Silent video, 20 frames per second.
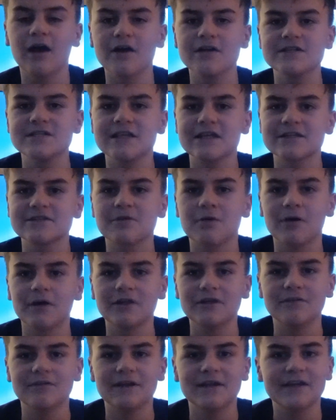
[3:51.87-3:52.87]
So that's
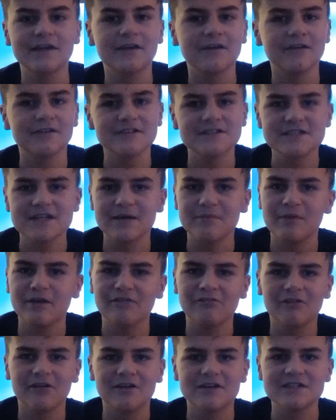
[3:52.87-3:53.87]
quite unique. Can't say
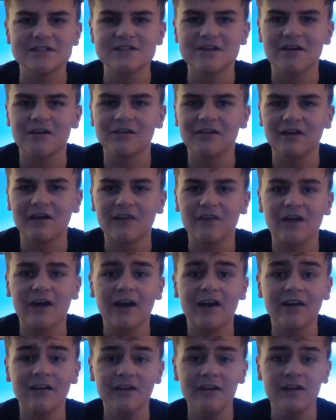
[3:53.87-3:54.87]
many rides start like
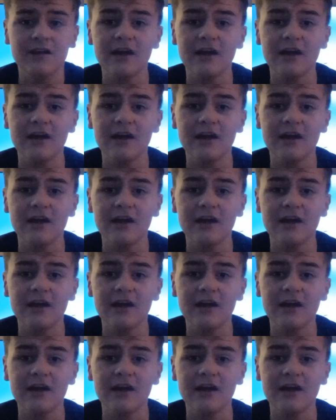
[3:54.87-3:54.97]
that.